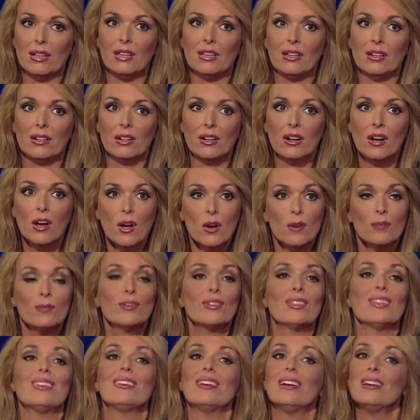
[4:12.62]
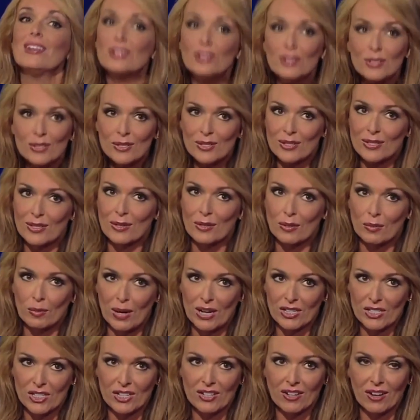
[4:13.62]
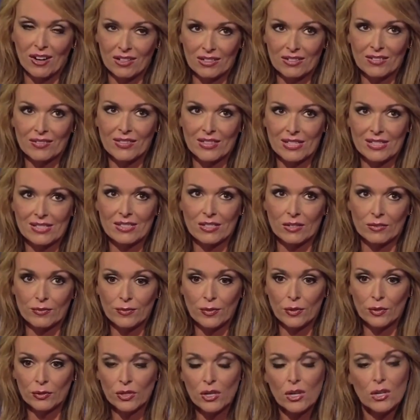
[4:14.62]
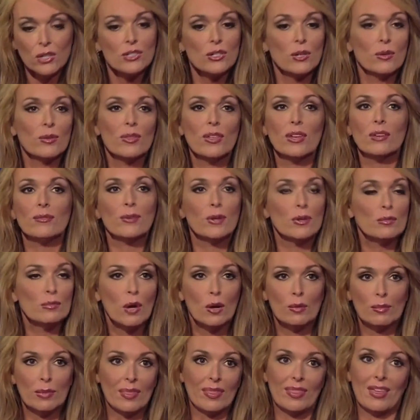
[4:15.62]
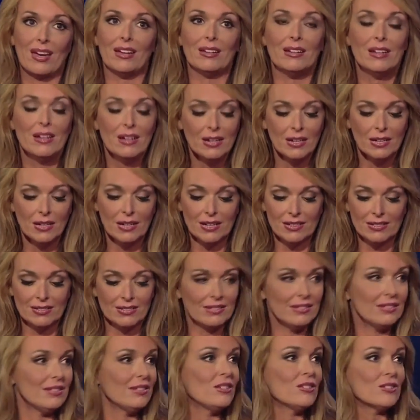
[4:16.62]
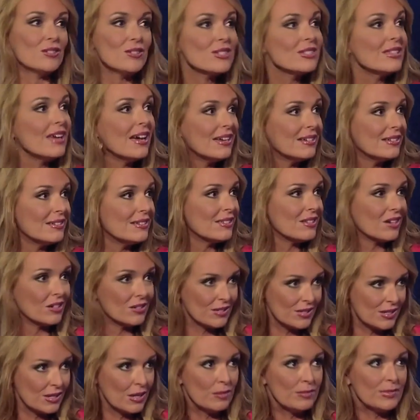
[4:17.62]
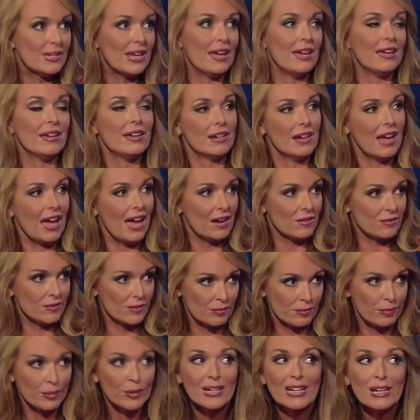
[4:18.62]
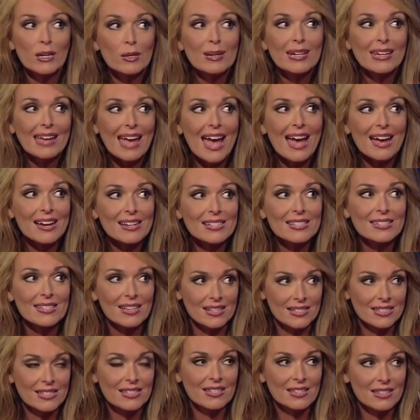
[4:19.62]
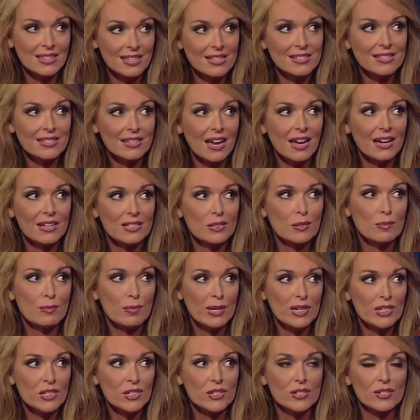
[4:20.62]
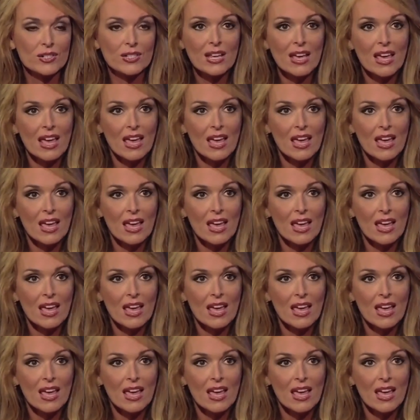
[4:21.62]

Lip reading: here for the young girls that are watching all of this unfold. Don't think for a moment that your sons aren't someday going to have pretty quick access to these kinds of pictures